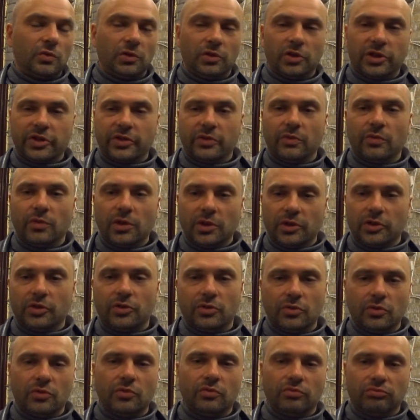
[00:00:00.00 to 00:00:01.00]
doesn't want
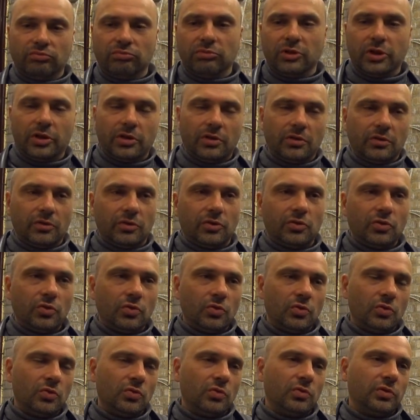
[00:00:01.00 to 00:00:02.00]
to, you know,
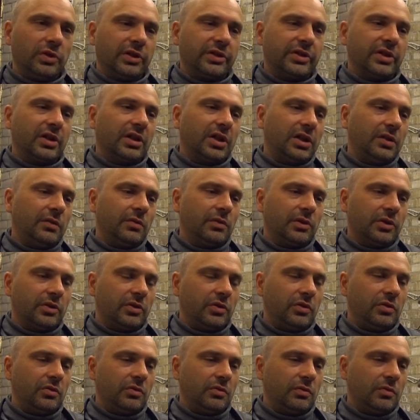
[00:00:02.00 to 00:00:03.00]
do exactly
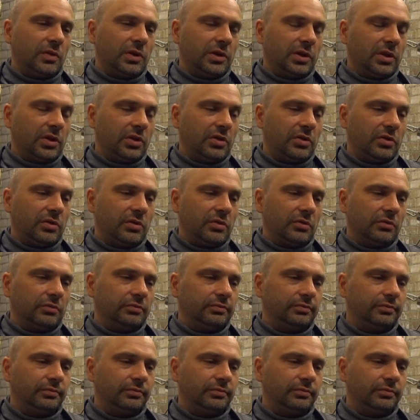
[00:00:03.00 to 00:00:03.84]
what you want it to do.